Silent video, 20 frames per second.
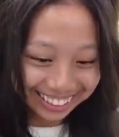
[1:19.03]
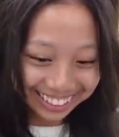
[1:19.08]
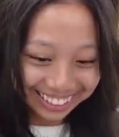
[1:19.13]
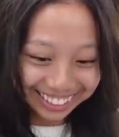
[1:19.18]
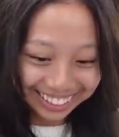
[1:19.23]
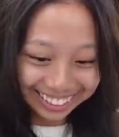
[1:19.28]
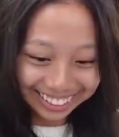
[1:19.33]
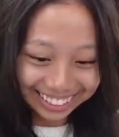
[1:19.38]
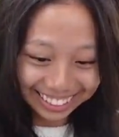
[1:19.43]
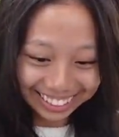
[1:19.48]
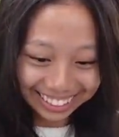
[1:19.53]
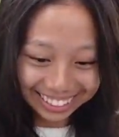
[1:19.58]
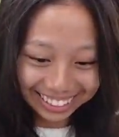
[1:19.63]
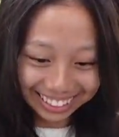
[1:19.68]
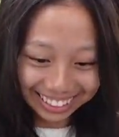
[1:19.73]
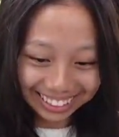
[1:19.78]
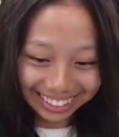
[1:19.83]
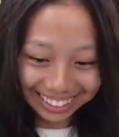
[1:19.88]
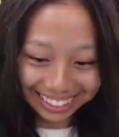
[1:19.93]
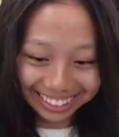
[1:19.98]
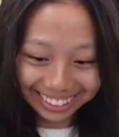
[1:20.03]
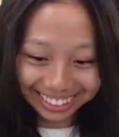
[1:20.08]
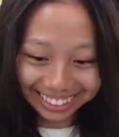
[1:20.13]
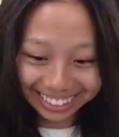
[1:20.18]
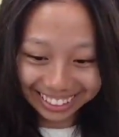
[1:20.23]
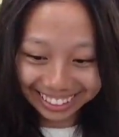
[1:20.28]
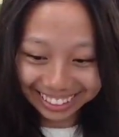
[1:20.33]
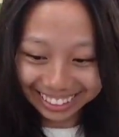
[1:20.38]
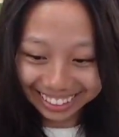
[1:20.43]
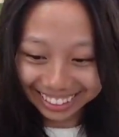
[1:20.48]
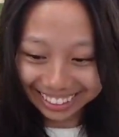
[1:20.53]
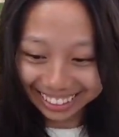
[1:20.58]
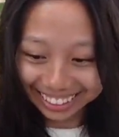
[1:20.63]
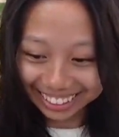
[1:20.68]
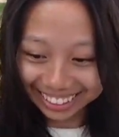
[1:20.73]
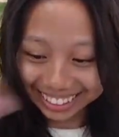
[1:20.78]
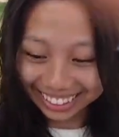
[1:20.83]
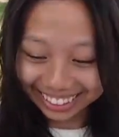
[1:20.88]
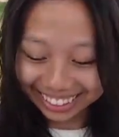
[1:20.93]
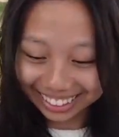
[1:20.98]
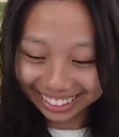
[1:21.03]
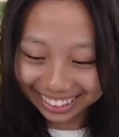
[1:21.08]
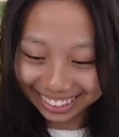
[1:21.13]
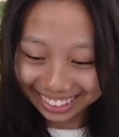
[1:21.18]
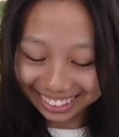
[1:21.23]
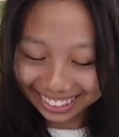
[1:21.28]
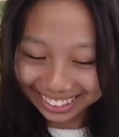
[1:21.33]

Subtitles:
The person shown says nothing.